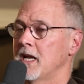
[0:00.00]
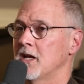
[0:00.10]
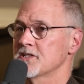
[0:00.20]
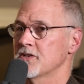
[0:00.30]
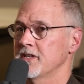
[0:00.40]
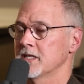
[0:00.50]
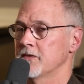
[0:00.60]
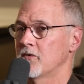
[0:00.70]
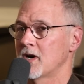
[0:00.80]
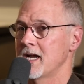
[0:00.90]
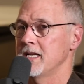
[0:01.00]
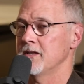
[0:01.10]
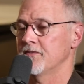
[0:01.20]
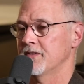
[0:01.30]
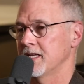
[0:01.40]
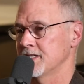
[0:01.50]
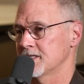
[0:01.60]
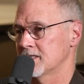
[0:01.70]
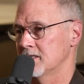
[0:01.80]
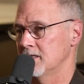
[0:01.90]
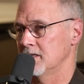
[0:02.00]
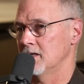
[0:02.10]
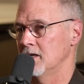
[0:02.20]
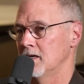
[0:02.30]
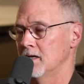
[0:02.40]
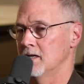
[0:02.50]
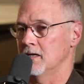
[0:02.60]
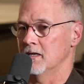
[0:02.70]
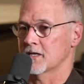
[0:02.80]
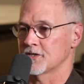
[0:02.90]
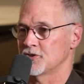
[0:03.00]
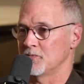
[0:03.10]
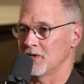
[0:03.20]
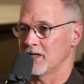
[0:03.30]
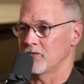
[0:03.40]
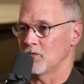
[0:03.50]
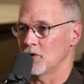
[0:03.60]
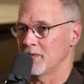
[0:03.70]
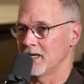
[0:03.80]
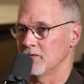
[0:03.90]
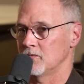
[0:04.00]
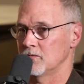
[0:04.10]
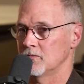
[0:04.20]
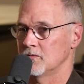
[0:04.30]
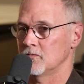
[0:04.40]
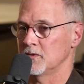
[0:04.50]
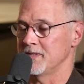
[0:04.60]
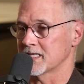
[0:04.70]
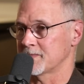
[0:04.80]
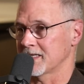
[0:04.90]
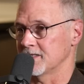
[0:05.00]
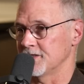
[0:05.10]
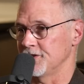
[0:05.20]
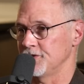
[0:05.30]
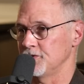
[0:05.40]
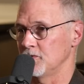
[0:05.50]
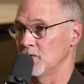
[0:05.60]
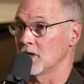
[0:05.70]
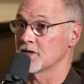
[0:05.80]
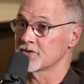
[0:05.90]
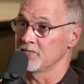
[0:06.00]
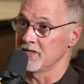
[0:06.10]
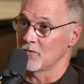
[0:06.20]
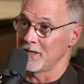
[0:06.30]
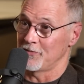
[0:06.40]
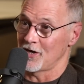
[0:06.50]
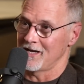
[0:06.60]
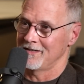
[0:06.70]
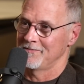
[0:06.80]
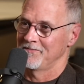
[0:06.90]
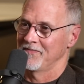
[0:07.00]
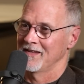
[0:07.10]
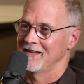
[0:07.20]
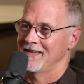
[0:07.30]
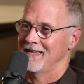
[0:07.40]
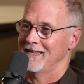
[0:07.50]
I also think the variety of things a consumer level robot would be expected to do will also be quite broad. Yeah.